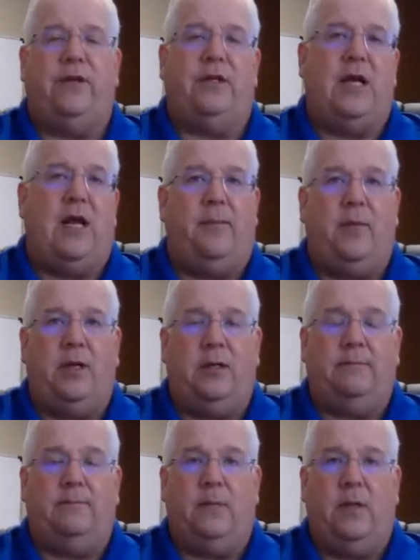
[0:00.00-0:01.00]

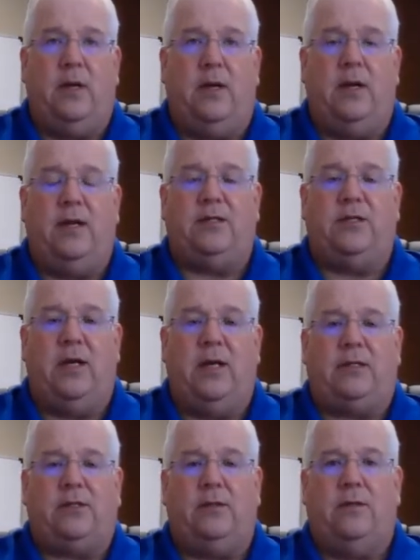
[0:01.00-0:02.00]
containment
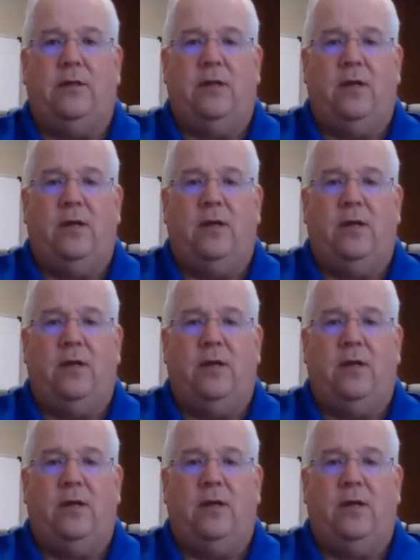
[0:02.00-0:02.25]
incidents.